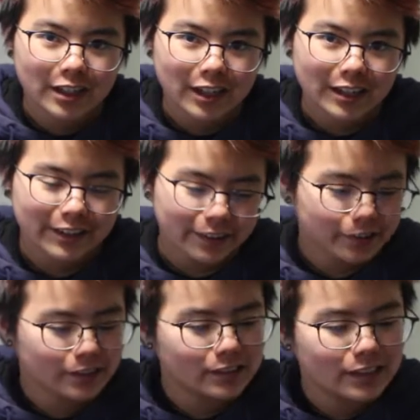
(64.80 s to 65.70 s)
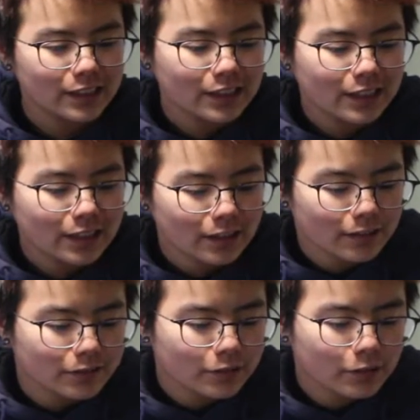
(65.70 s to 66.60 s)
here
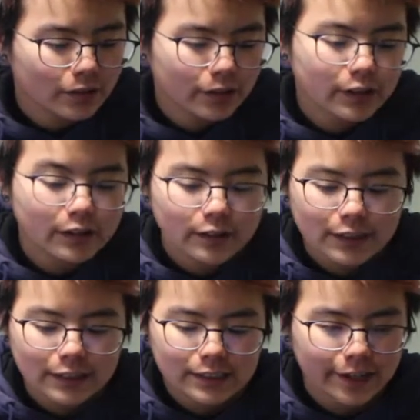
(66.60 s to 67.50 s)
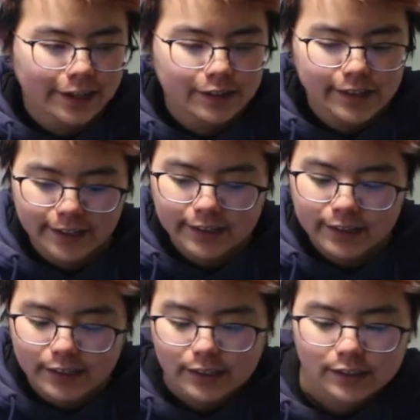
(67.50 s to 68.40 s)
for the entire day,
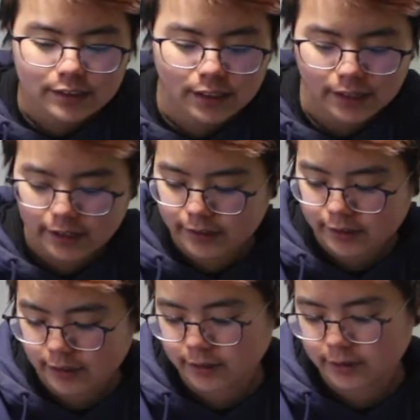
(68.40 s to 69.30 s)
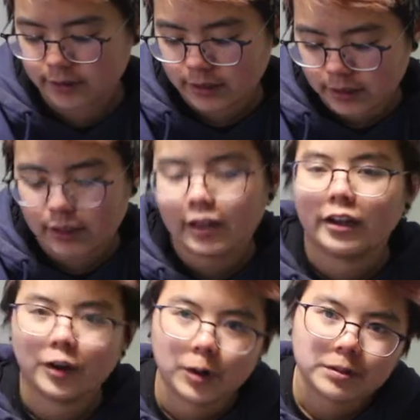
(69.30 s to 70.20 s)
so that kind of sucks.
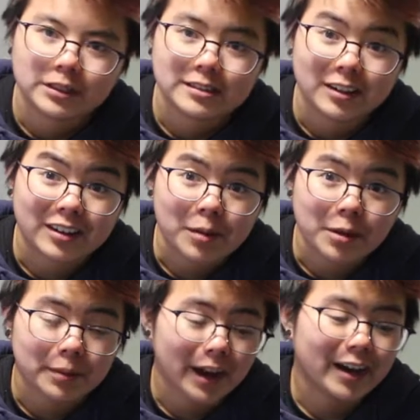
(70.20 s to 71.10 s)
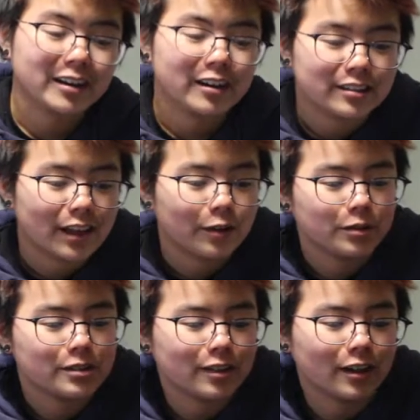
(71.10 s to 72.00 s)
I hope that it's not coming back, because that
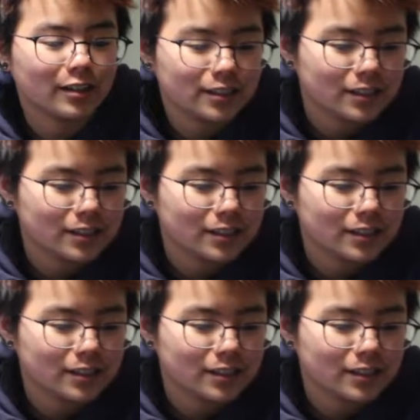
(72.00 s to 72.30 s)
would suck.